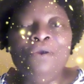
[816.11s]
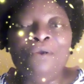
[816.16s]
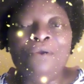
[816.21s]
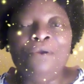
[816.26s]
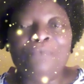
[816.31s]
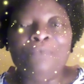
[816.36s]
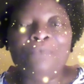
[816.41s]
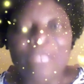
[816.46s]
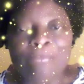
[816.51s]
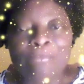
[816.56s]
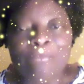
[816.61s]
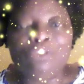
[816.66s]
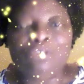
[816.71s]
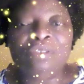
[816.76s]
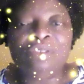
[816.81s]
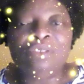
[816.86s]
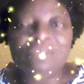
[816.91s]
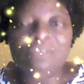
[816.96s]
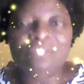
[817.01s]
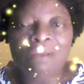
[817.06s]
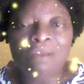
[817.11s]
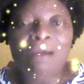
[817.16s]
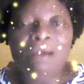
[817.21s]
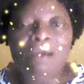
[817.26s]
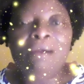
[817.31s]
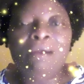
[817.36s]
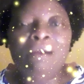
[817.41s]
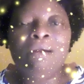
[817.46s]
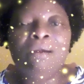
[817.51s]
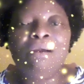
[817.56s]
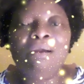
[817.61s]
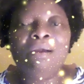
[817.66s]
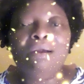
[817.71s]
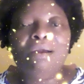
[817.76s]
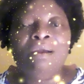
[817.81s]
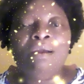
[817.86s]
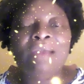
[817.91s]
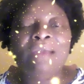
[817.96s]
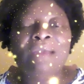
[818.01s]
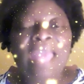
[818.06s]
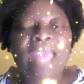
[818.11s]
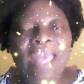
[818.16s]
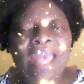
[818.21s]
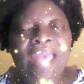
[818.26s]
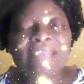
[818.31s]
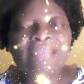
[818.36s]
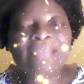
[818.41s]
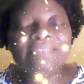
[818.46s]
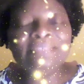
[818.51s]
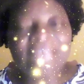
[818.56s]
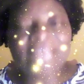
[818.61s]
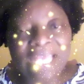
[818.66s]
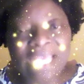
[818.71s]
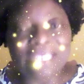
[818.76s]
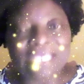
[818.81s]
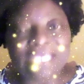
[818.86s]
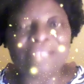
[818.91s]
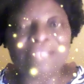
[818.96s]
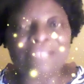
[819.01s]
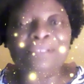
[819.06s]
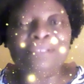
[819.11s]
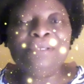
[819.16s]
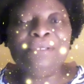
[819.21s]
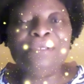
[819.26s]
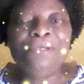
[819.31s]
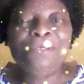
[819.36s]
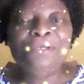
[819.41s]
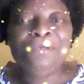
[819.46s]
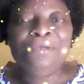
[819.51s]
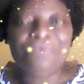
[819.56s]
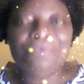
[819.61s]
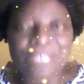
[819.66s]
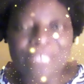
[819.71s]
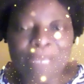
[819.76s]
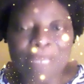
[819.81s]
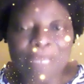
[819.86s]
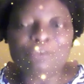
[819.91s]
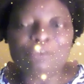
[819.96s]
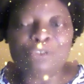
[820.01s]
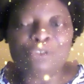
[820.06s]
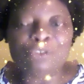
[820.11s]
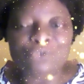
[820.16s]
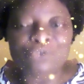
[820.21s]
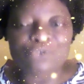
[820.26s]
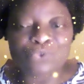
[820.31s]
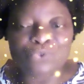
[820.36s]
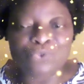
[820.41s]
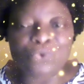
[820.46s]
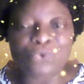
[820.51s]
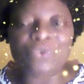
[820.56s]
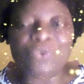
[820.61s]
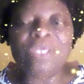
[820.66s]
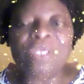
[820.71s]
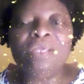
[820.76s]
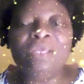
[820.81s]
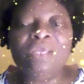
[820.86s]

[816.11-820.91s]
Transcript: redemption song and telling redemption story.